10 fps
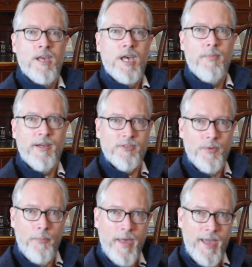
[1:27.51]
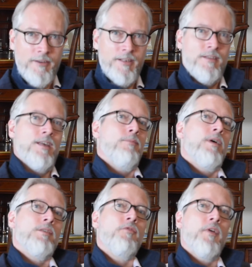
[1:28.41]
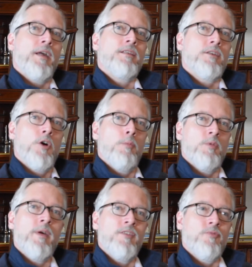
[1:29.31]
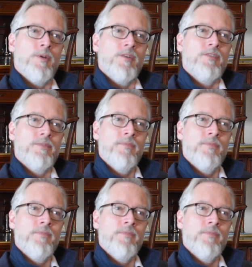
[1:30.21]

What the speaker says: about comparing them and finding common benchmarks.